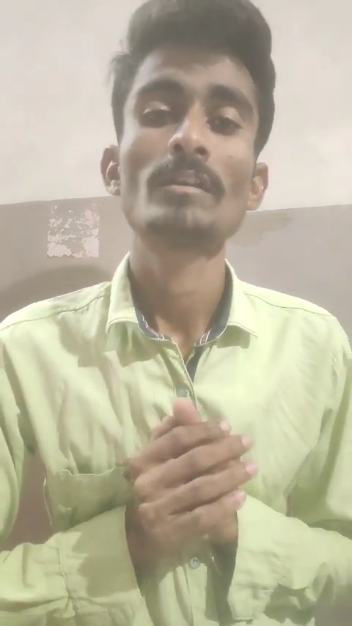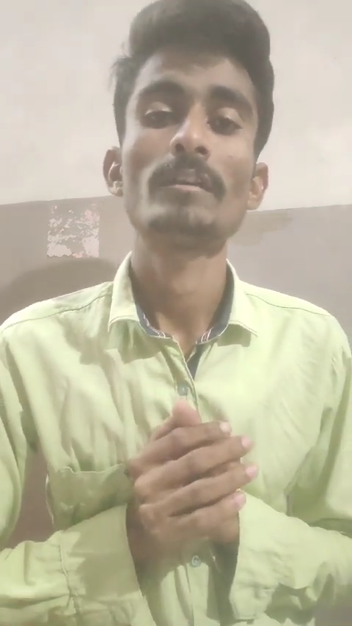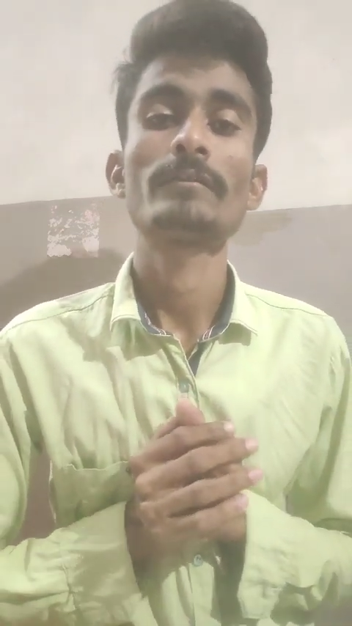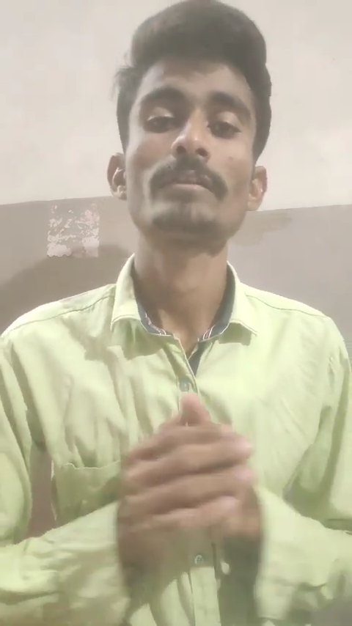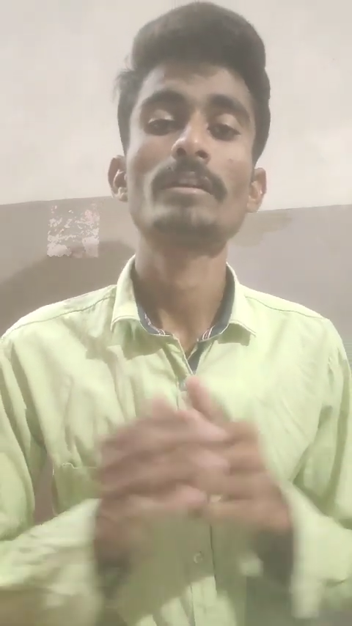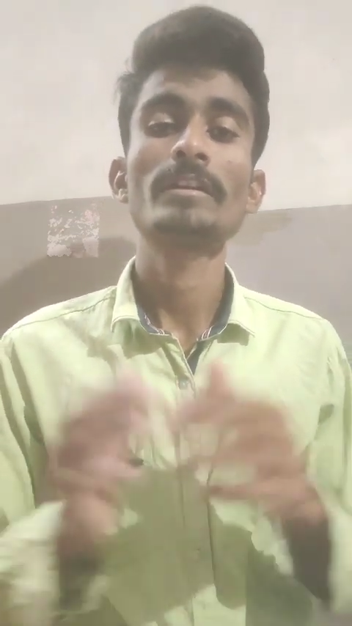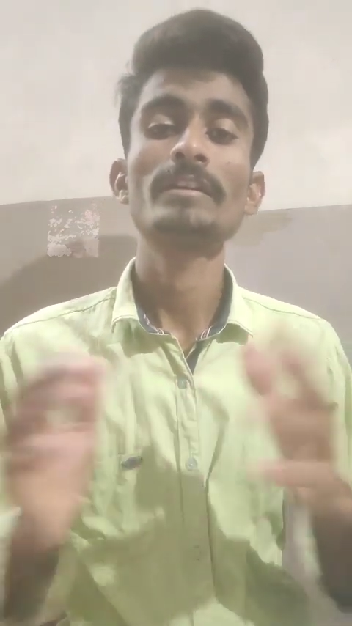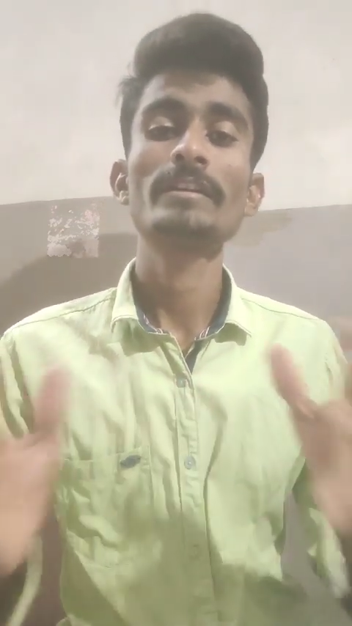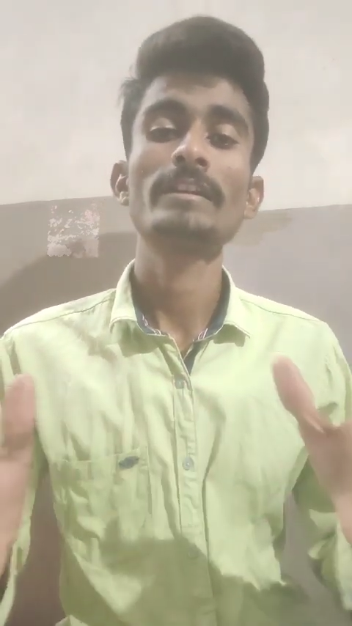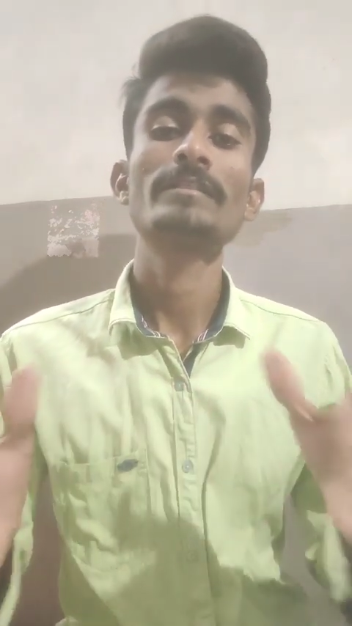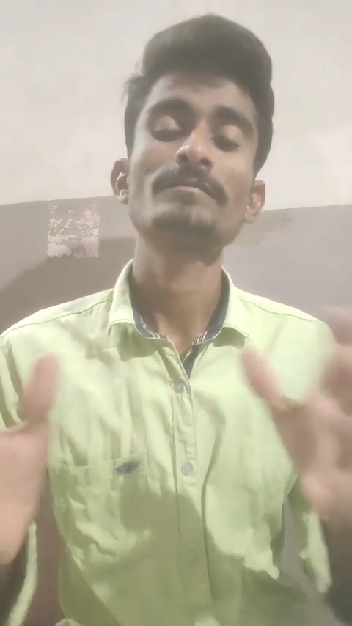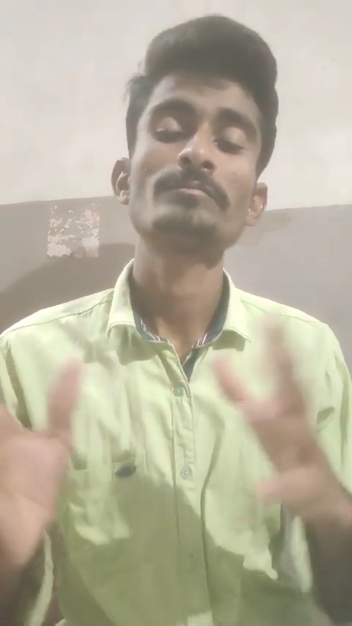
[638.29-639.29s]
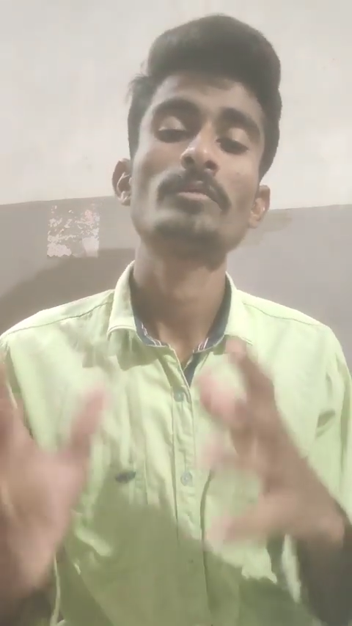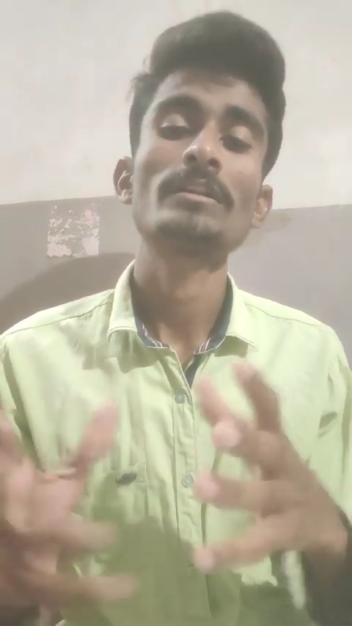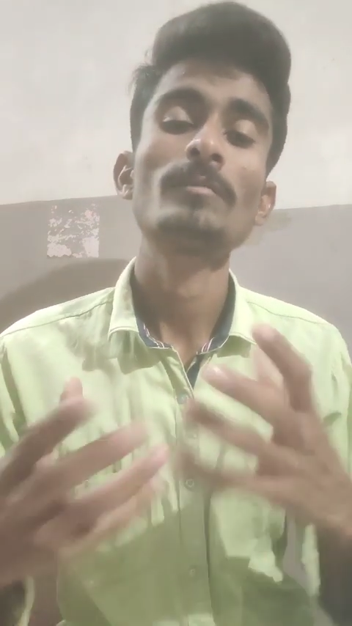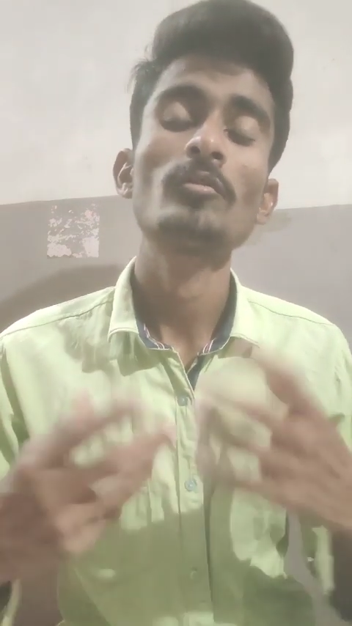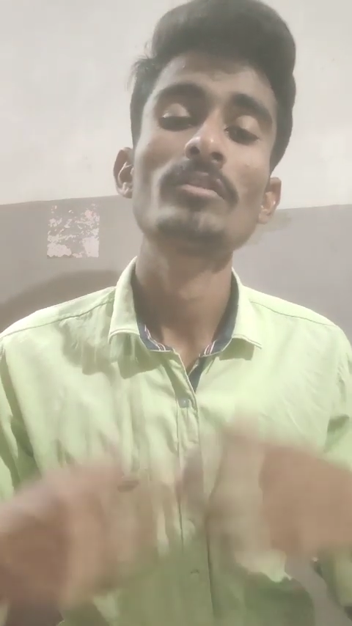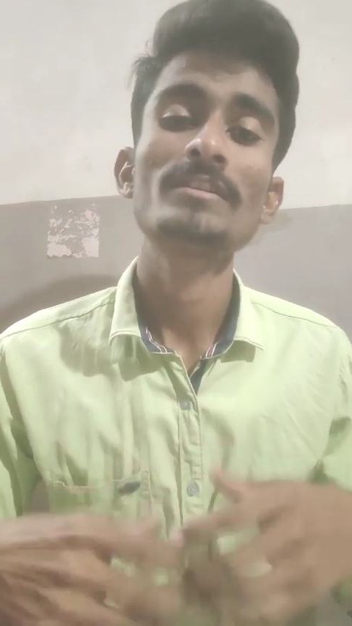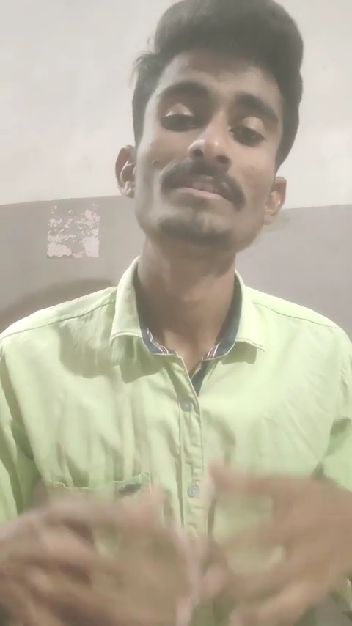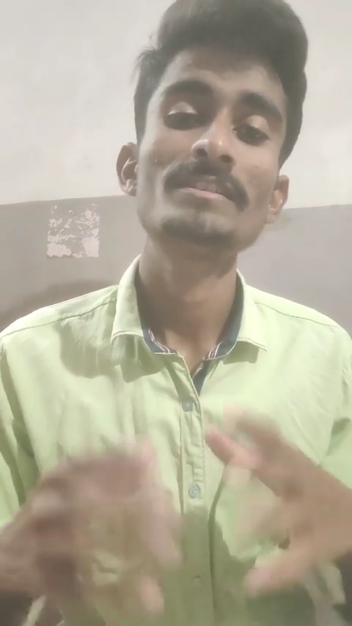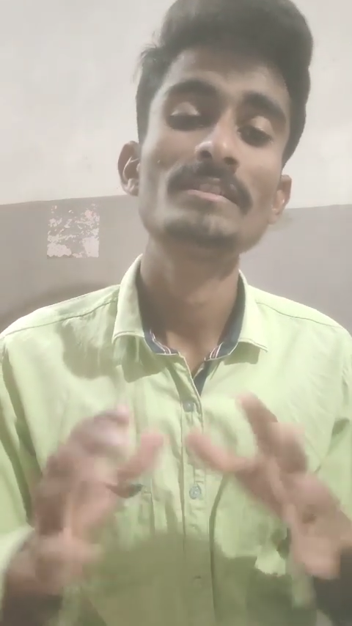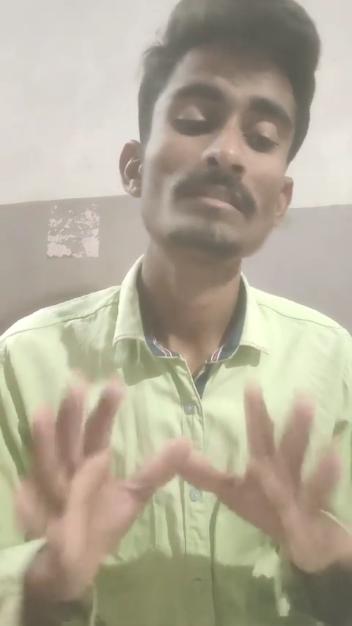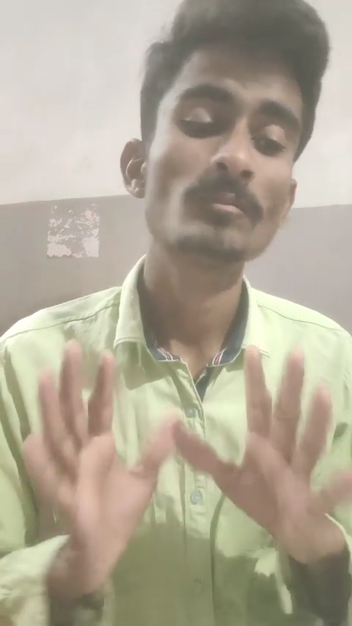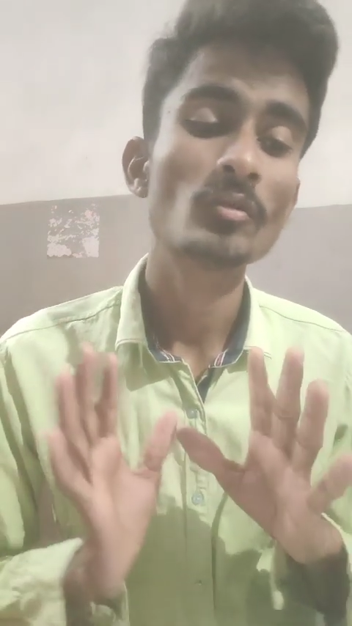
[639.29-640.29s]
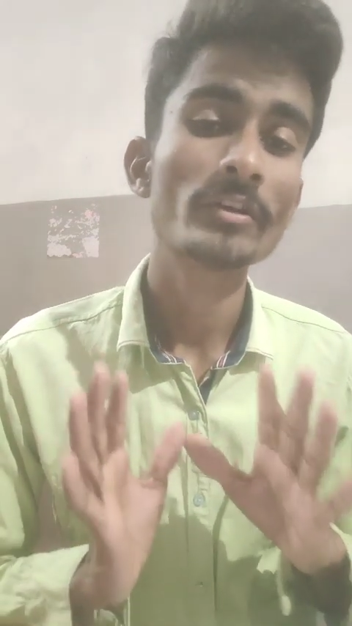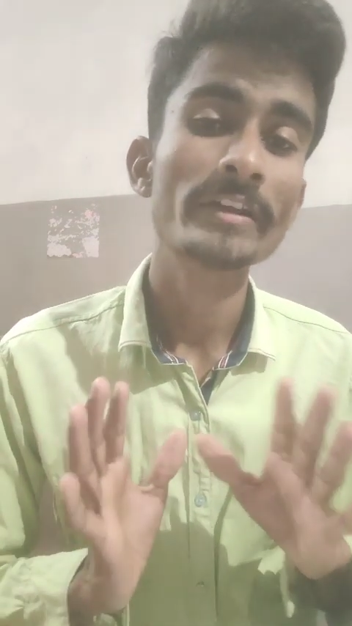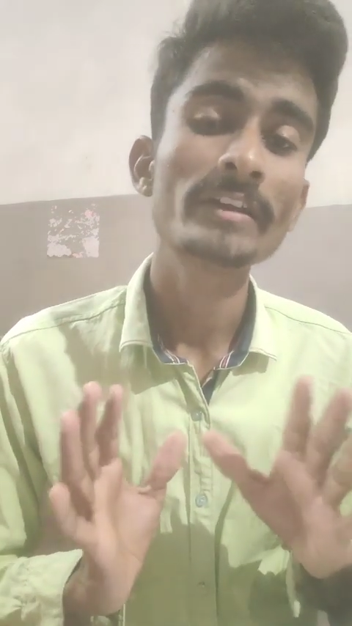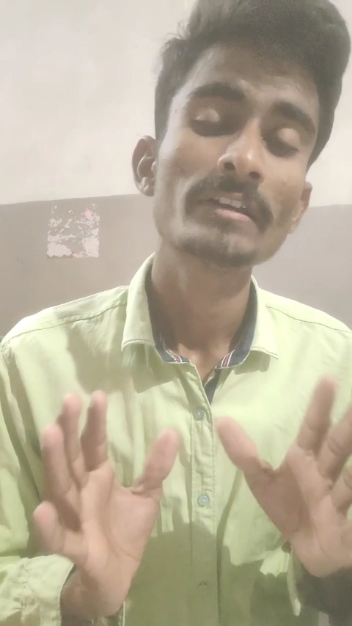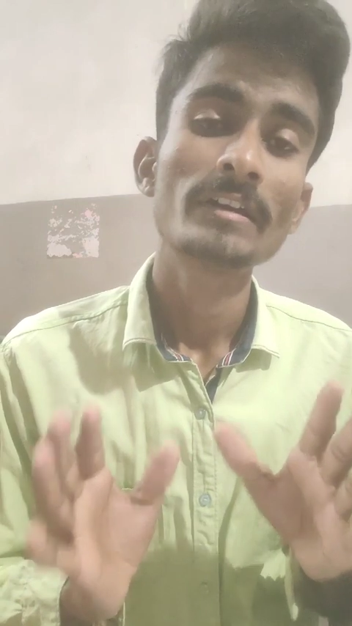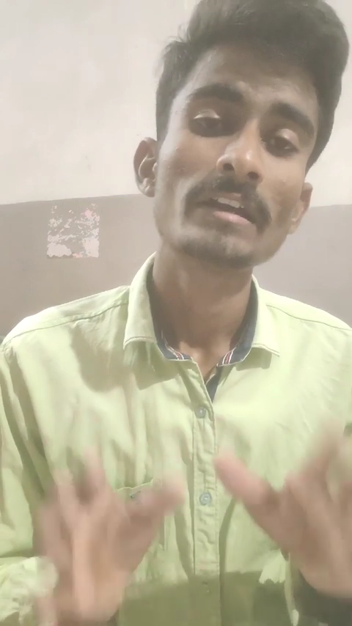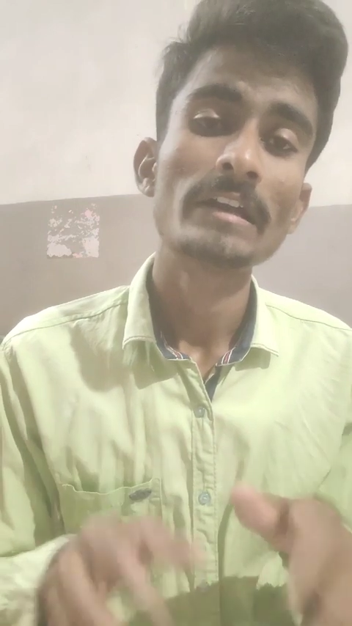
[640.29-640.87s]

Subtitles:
after it gets metabolized in the body,